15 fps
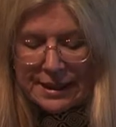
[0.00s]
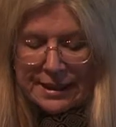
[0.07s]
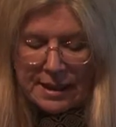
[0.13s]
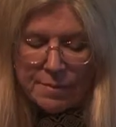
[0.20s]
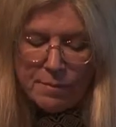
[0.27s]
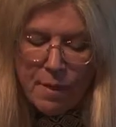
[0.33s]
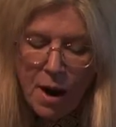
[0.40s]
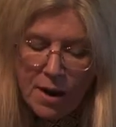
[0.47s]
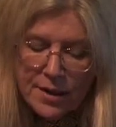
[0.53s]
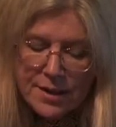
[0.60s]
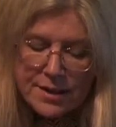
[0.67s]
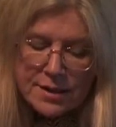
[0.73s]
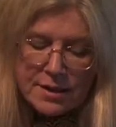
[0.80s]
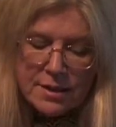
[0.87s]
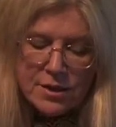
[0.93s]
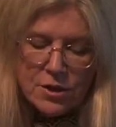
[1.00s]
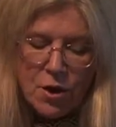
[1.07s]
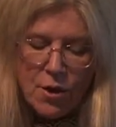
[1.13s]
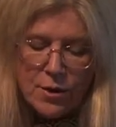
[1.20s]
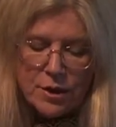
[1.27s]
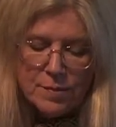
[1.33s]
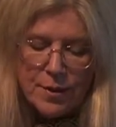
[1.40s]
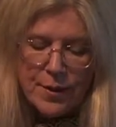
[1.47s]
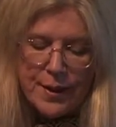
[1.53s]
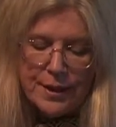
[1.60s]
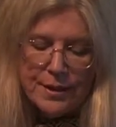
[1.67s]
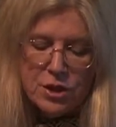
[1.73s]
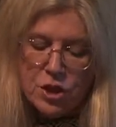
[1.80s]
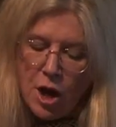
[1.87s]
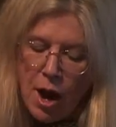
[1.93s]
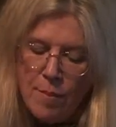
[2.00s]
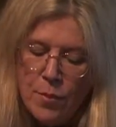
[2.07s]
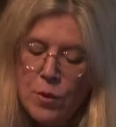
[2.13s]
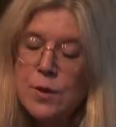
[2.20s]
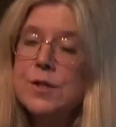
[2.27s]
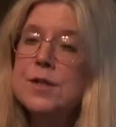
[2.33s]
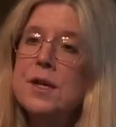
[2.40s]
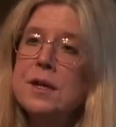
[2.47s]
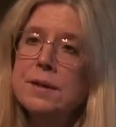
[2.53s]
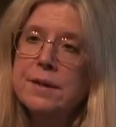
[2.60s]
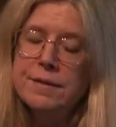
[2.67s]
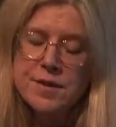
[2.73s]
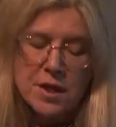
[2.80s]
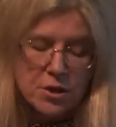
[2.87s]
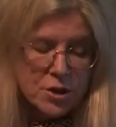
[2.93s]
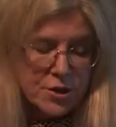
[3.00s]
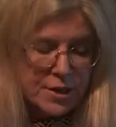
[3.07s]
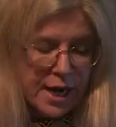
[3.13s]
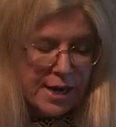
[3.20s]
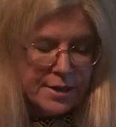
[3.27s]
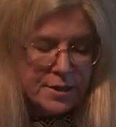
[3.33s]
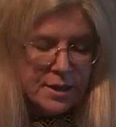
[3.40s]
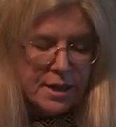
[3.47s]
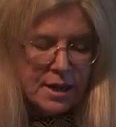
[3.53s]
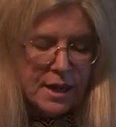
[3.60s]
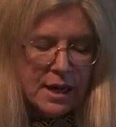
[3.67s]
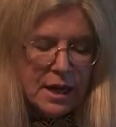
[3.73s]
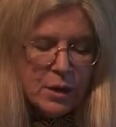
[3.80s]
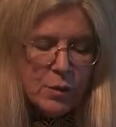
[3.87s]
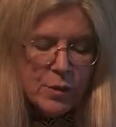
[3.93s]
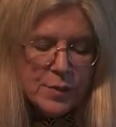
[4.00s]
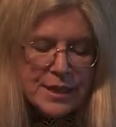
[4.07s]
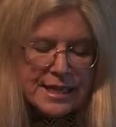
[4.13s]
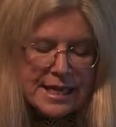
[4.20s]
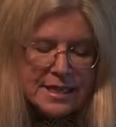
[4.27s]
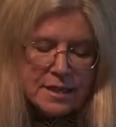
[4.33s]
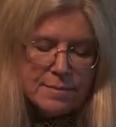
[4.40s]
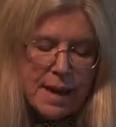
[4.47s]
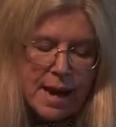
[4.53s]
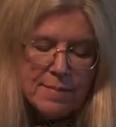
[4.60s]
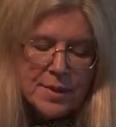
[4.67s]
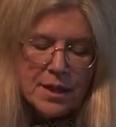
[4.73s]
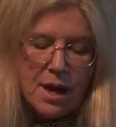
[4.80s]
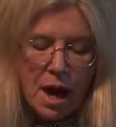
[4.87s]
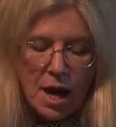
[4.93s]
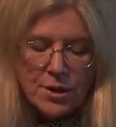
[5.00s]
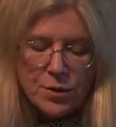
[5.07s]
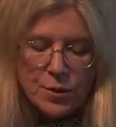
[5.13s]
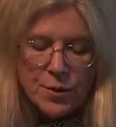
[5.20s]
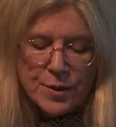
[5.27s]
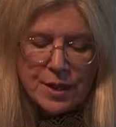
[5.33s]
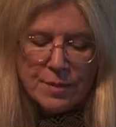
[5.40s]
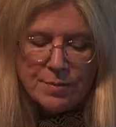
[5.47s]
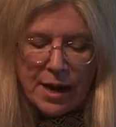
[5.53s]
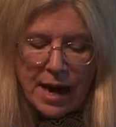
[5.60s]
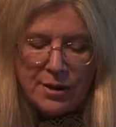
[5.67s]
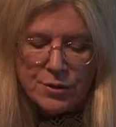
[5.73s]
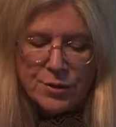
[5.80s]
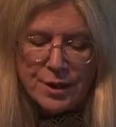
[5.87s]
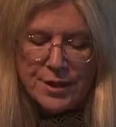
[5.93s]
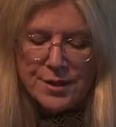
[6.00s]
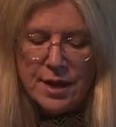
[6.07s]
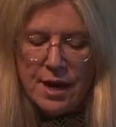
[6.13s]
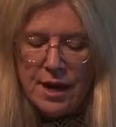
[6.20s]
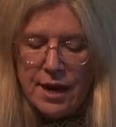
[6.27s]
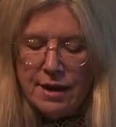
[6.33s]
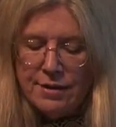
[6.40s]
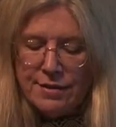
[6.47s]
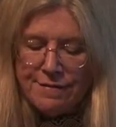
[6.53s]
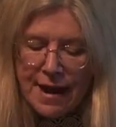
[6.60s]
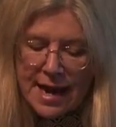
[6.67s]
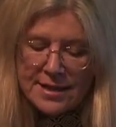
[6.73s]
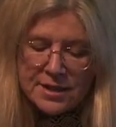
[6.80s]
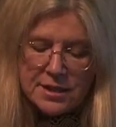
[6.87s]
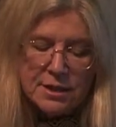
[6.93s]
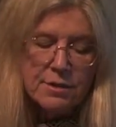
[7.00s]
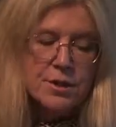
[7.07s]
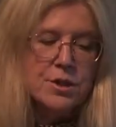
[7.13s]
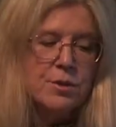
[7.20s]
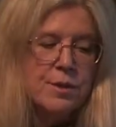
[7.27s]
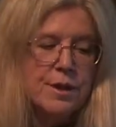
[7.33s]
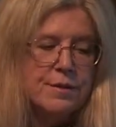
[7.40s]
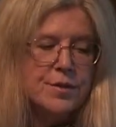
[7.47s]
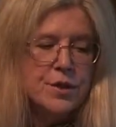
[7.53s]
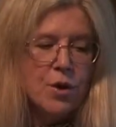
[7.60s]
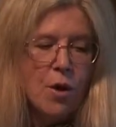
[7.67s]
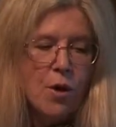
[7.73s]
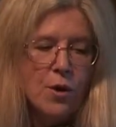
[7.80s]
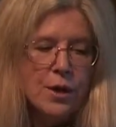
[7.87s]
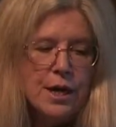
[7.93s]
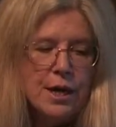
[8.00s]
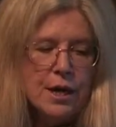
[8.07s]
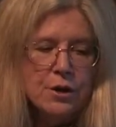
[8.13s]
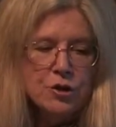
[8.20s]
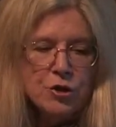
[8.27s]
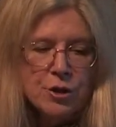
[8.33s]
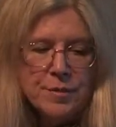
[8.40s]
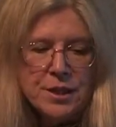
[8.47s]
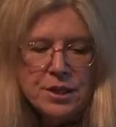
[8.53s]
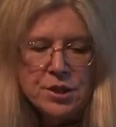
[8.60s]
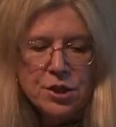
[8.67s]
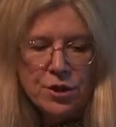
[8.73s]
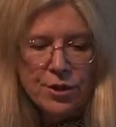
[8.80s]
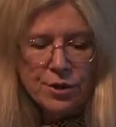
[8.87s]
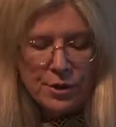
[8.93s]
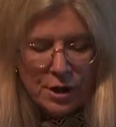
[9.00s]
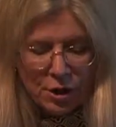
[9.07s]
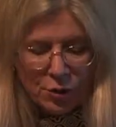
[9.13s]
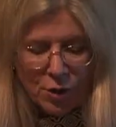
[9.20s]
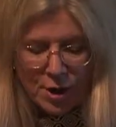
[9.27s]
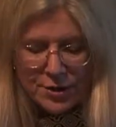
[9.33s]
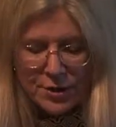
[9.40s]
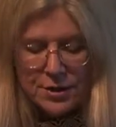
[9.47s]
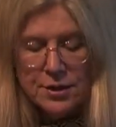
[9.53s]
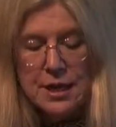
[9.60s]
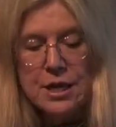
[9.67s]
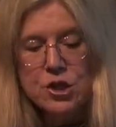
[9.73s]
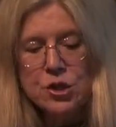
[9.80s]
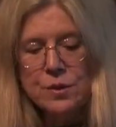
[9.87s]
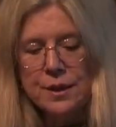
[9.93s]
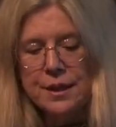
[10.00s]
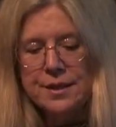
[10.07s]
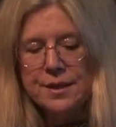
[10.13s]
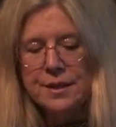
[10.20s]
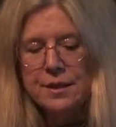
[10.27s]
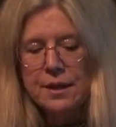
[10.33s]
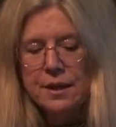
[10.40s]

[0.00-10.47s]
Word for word: that marks songs bearing the chop or seal of such a saint, we would need to map the contours and boundaries of the vast territory of song attributed to her across the centuries.